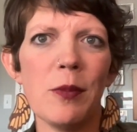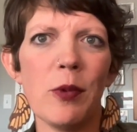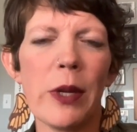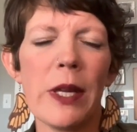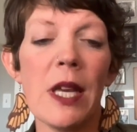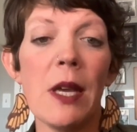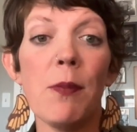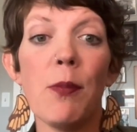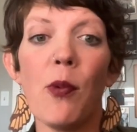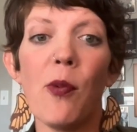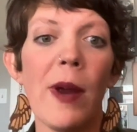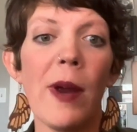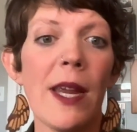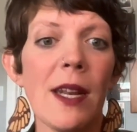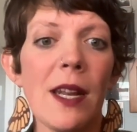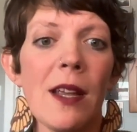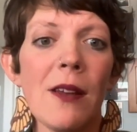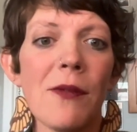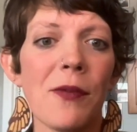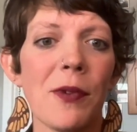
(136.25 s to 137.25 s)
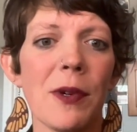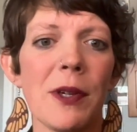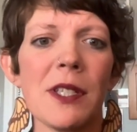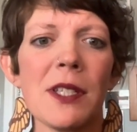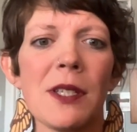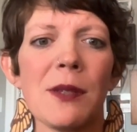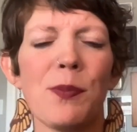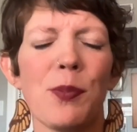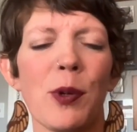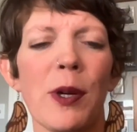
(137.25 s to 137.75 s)
We keep waiting for a
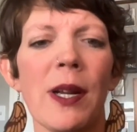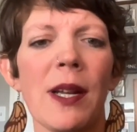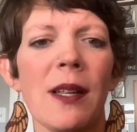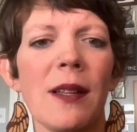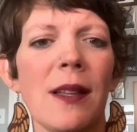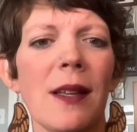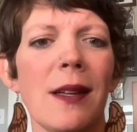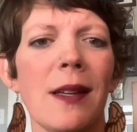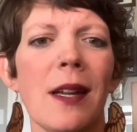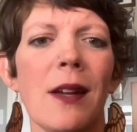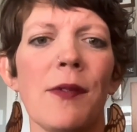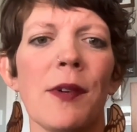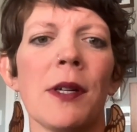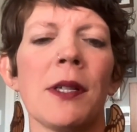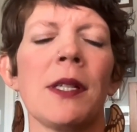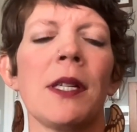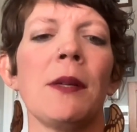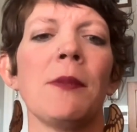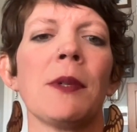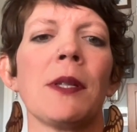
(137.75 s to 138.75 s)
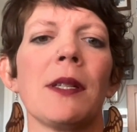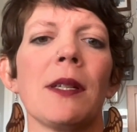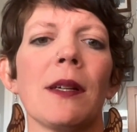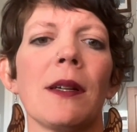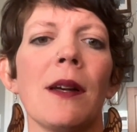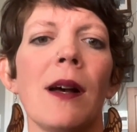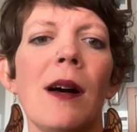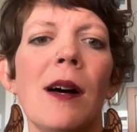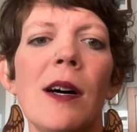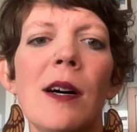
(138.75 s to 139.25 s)
spring that never seems to
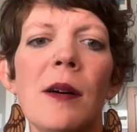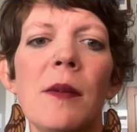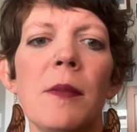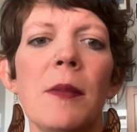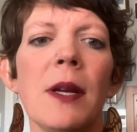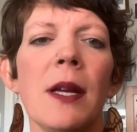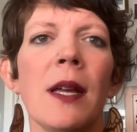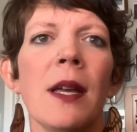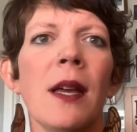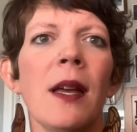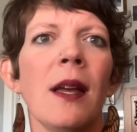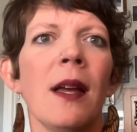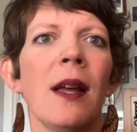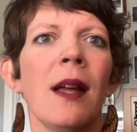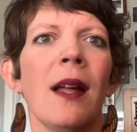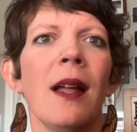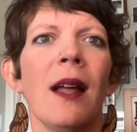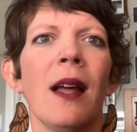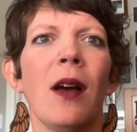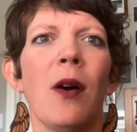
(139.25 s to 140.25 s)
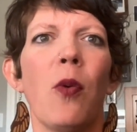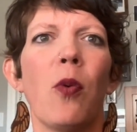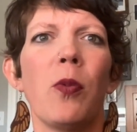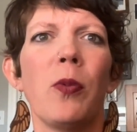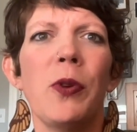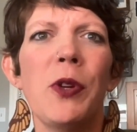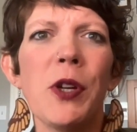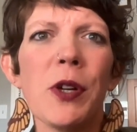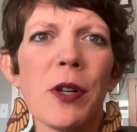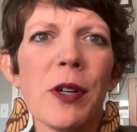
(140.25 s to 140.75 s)
come,
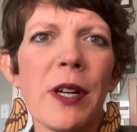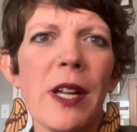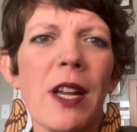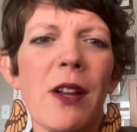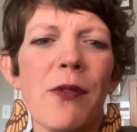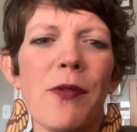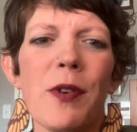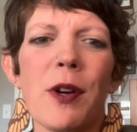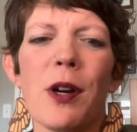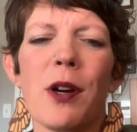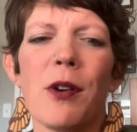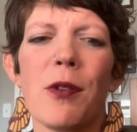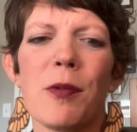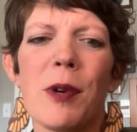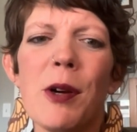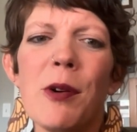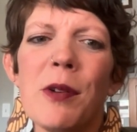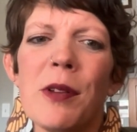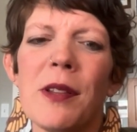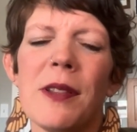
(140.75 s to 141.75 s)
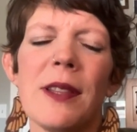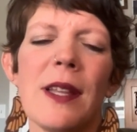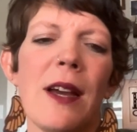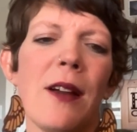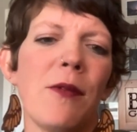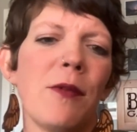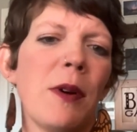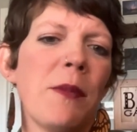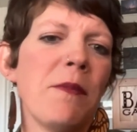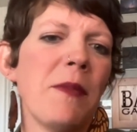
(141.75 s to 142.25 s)
yearning for growth
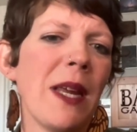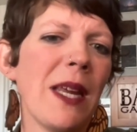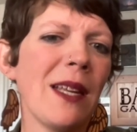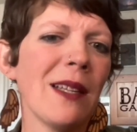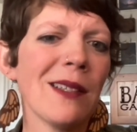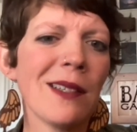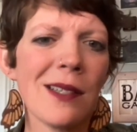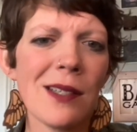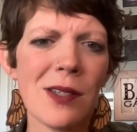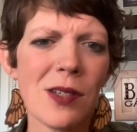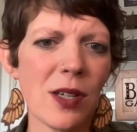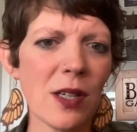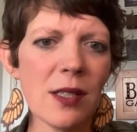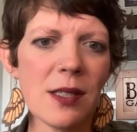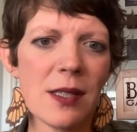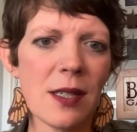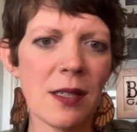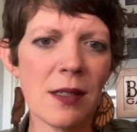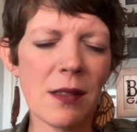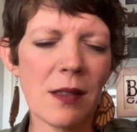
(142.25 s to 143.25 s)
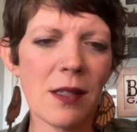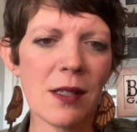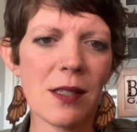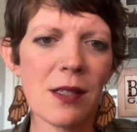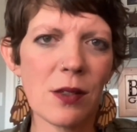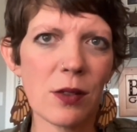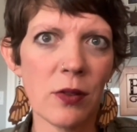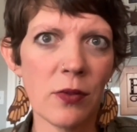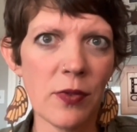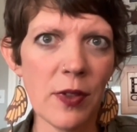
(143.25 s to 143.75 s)
that remains just under the
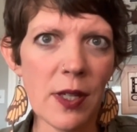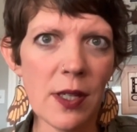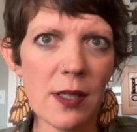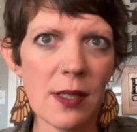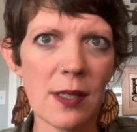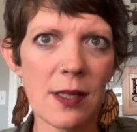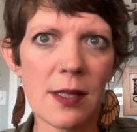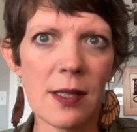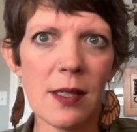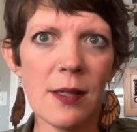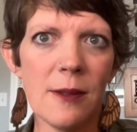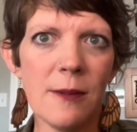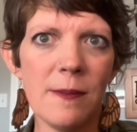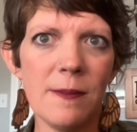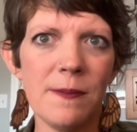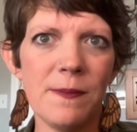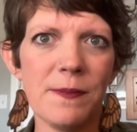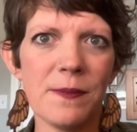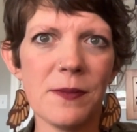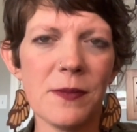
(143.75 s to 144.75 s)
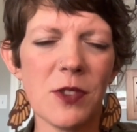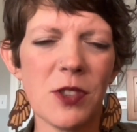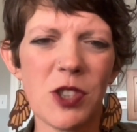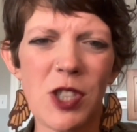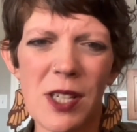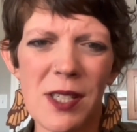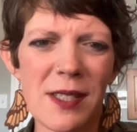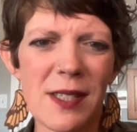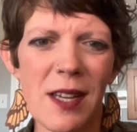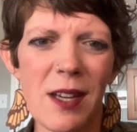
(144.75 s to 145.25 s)
surface,
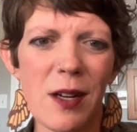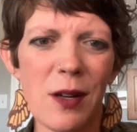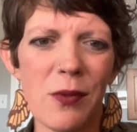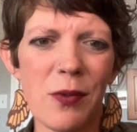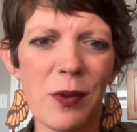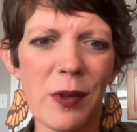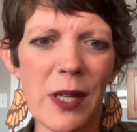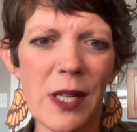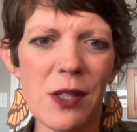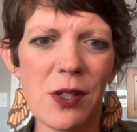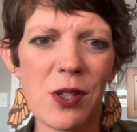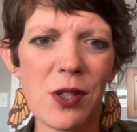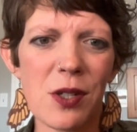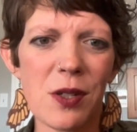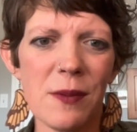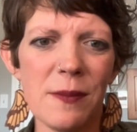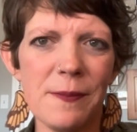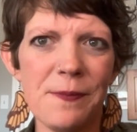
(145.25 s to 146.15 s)
just out of reach.